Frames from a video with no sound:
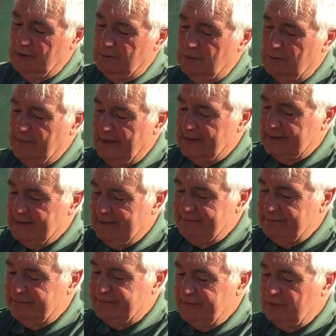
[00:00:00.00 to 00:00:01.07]
We'll make
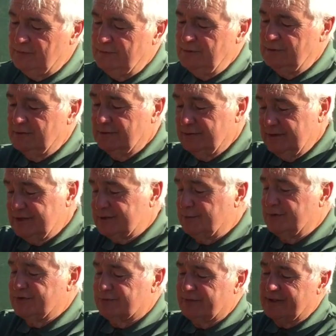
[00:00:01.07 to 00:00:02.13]
another film. This
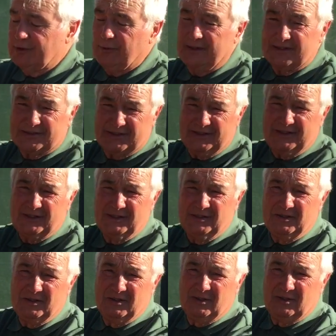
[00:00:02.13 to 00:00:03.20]
was requested
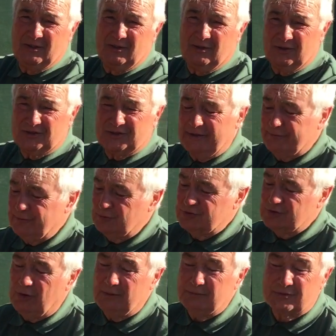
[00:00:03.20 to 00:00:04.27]
several
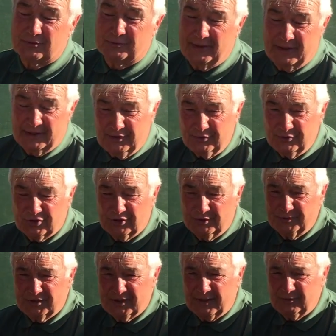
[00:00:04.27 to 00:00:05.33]
times from our
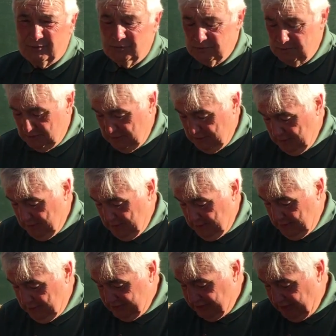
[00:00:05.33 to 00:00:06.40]
YouTube channel.
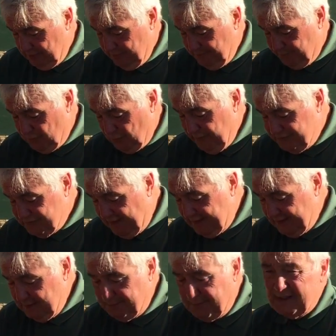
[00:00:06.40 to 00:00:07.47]
So we've
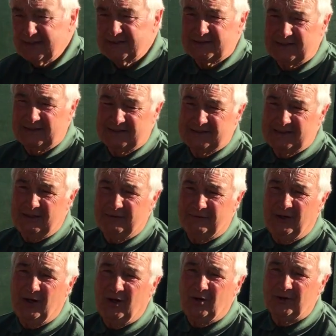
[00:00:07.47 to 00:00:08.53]
taken a basic set of
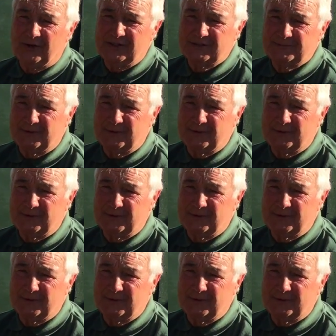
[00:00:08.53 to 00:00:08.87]
harness